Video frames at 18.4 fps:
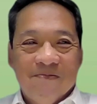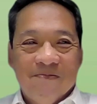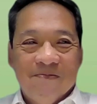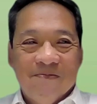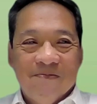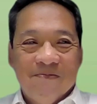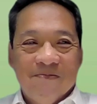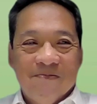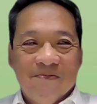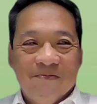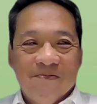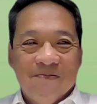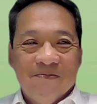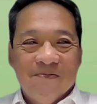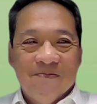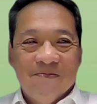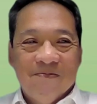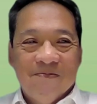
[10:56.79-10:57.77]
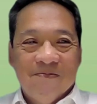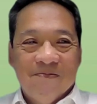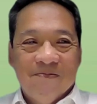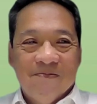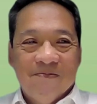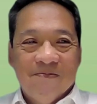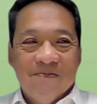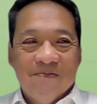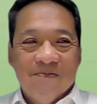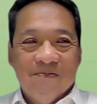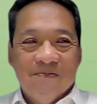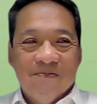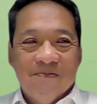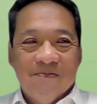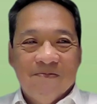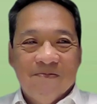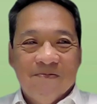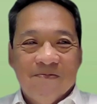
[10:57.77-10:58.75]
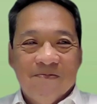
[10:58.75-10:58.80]

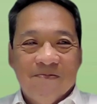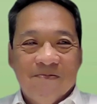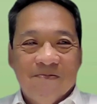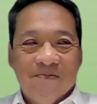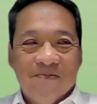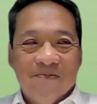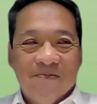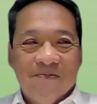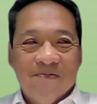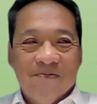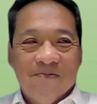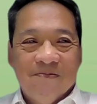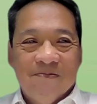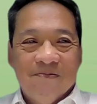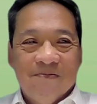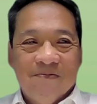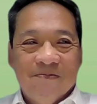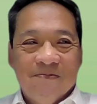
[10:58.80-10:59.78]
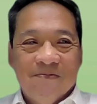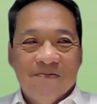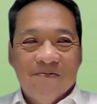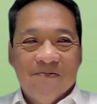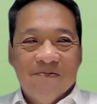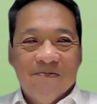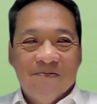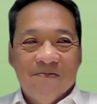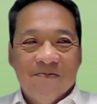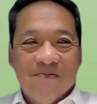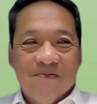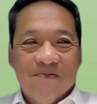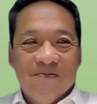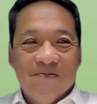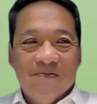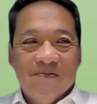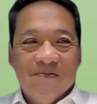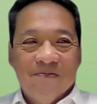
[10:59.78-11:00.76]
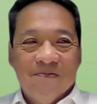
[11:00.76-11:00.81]

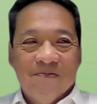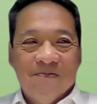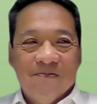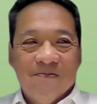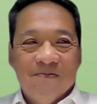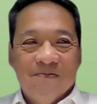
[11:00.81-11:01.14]
(silent)